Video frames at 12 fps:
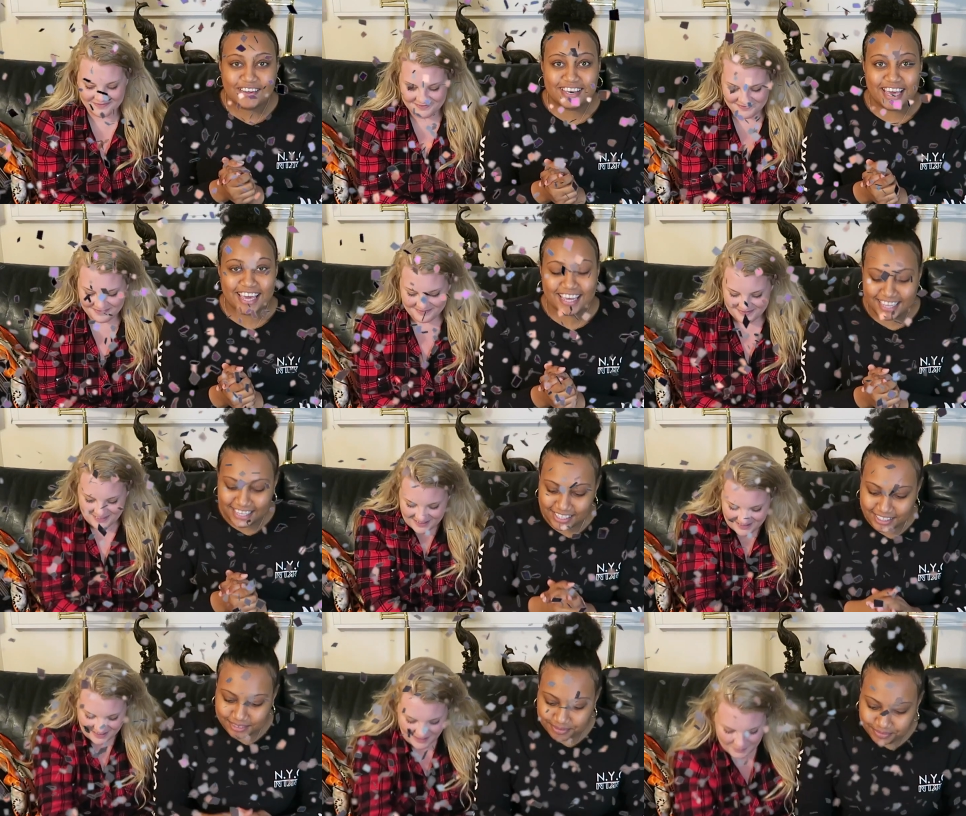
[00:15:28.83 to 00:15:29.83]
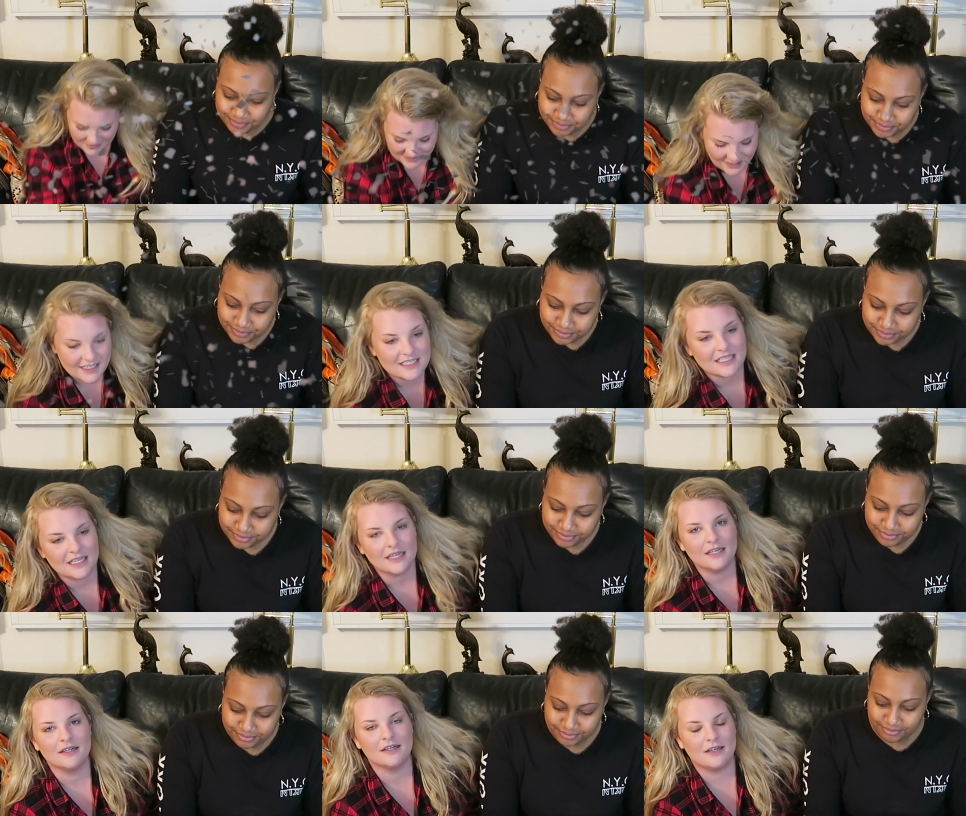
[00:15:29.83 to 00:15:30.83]
Speaker 1: Okay. I'm excited to
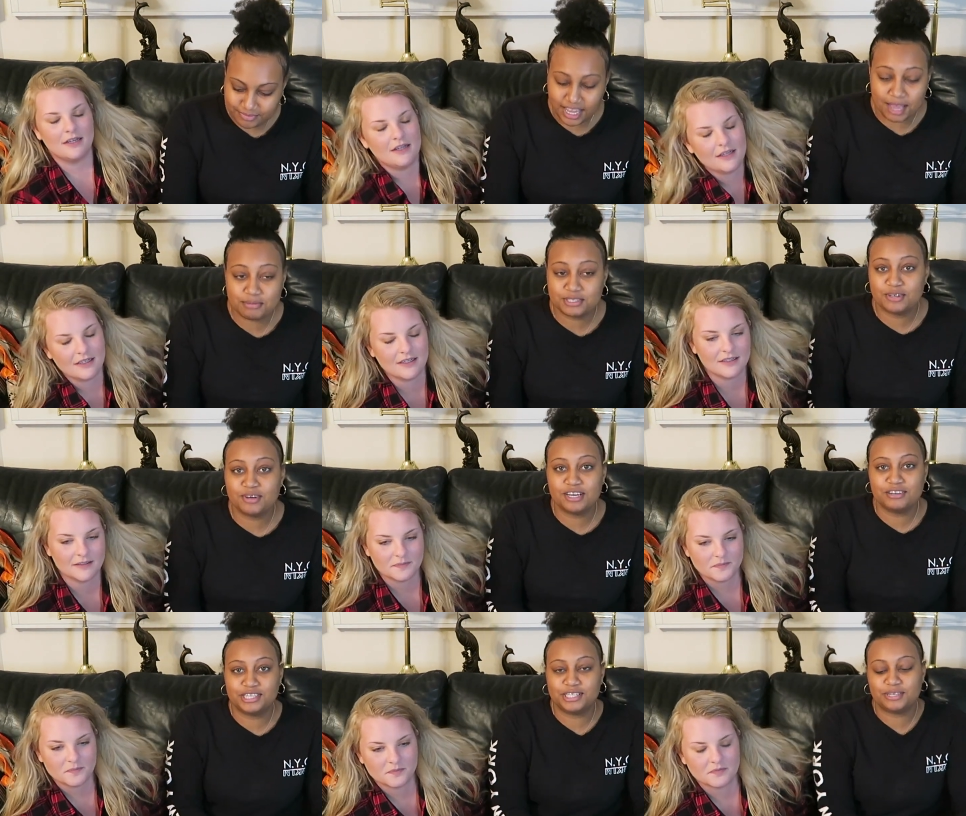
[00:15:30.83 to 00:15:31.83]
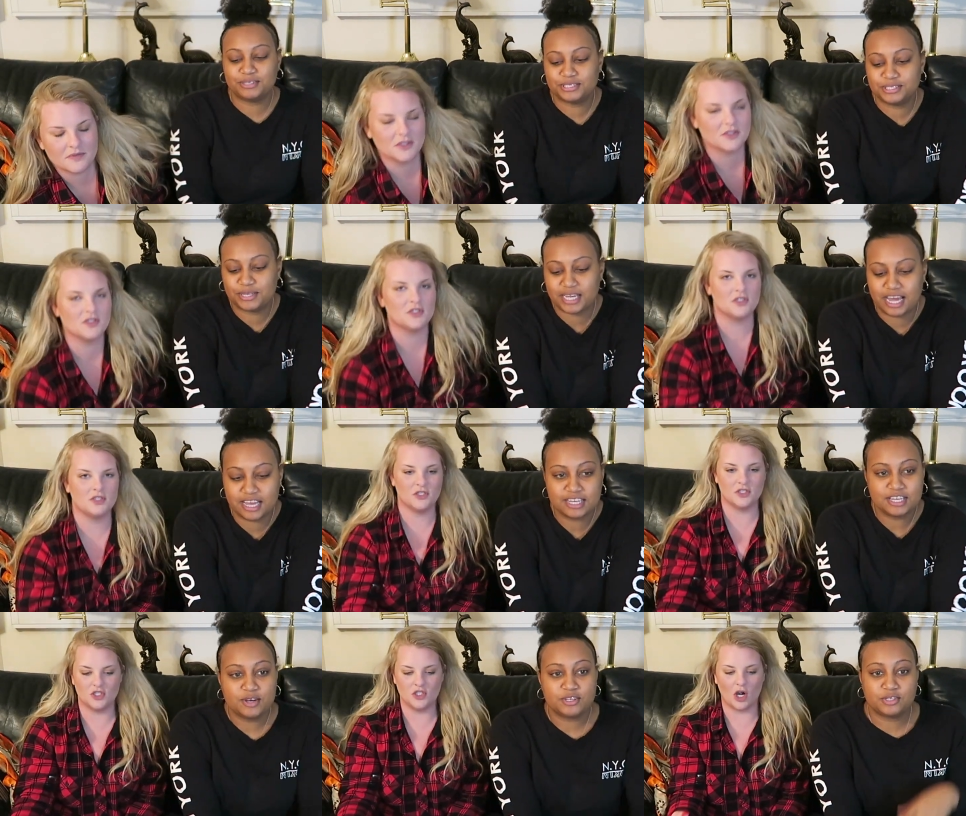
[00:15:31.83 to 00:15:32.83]
eat. I'm so hungry though, so yeah.
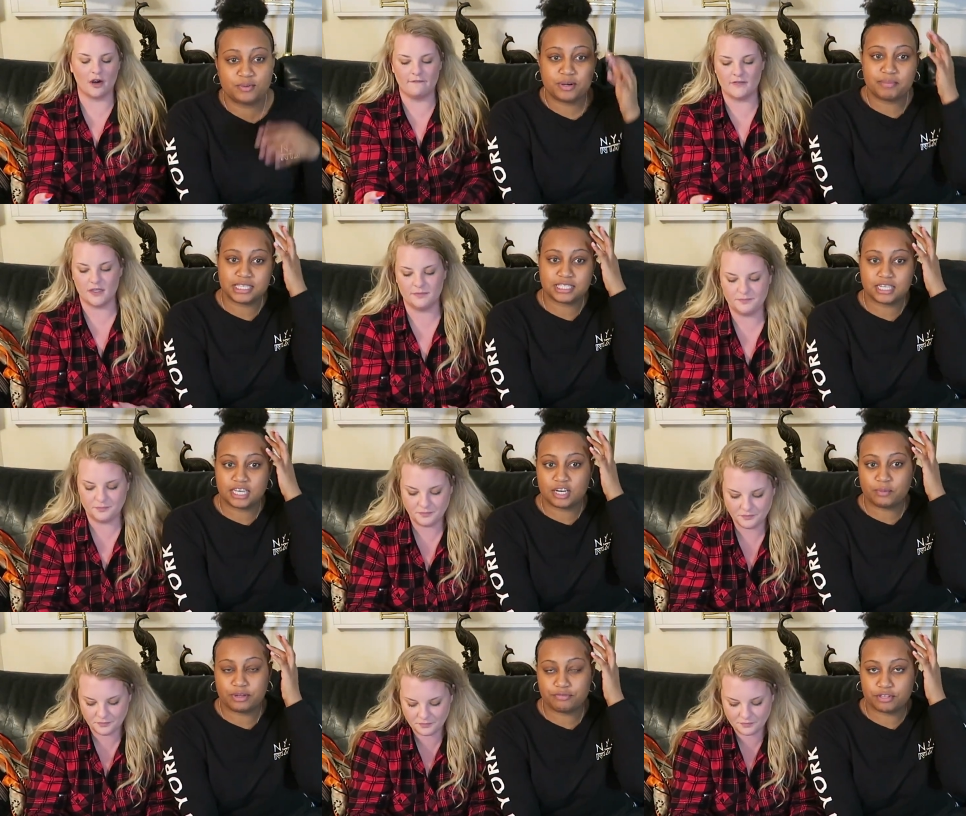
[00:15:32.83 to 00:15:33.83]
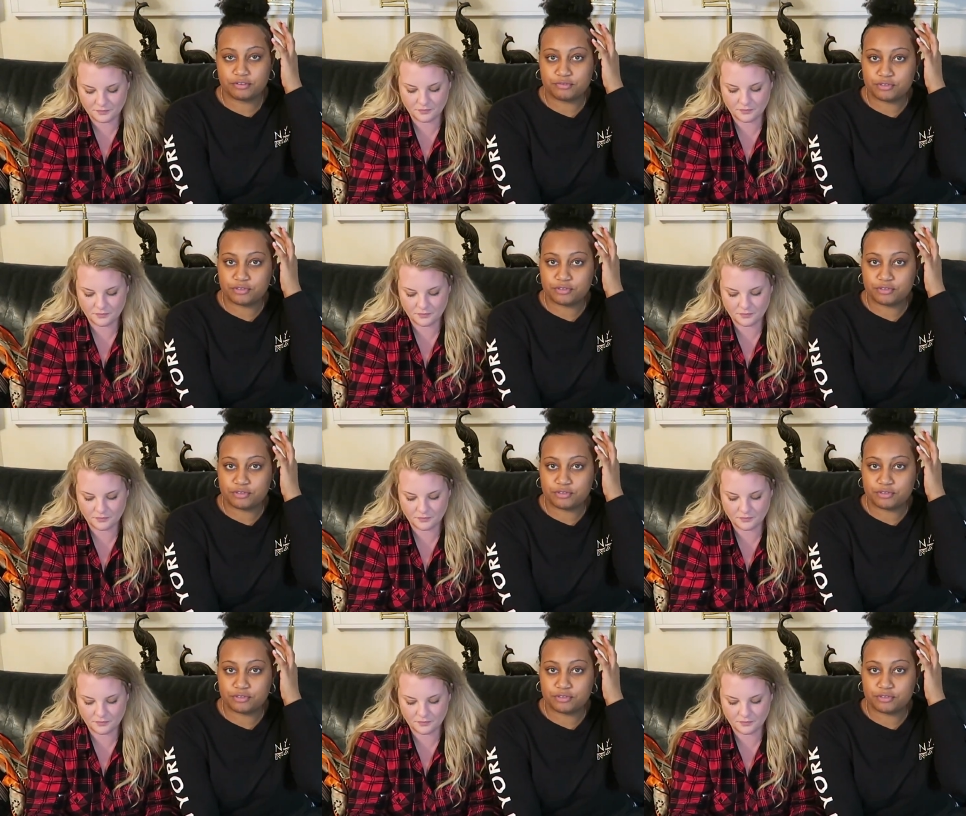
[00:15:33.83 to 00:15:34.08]
So we're basically gonna wait for the